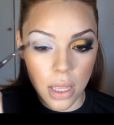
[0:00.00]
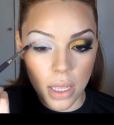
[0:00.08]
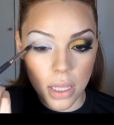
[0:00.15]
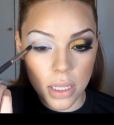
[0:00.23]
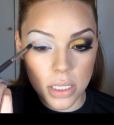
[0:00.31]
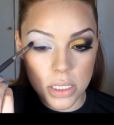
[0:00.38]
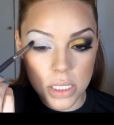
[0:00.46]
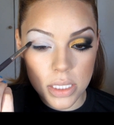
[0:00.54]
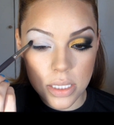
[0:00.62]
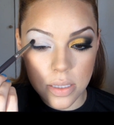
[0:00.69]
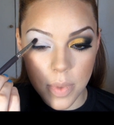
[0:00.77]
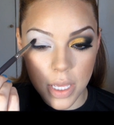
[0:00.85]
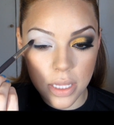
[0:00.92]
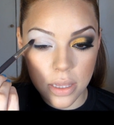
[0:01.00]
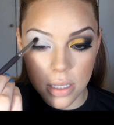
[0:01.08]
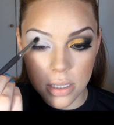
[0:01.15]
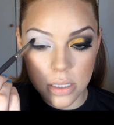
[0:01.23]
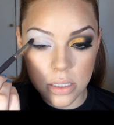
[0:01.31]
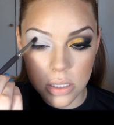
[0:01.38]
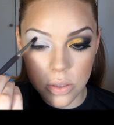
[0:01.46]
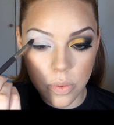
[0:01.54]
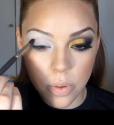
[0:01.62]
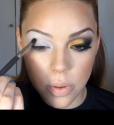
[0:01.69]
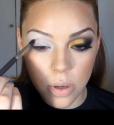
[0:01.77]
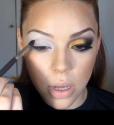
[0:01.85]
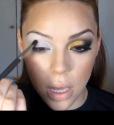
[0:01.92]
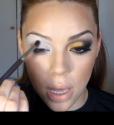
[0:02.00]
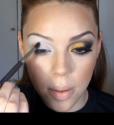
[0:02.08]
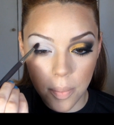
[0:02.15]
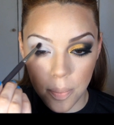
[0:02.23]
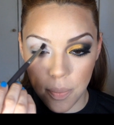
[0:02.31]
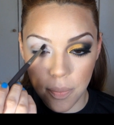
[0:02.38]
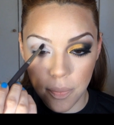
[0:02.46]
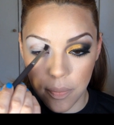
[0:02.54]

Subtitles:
And just meet the two up.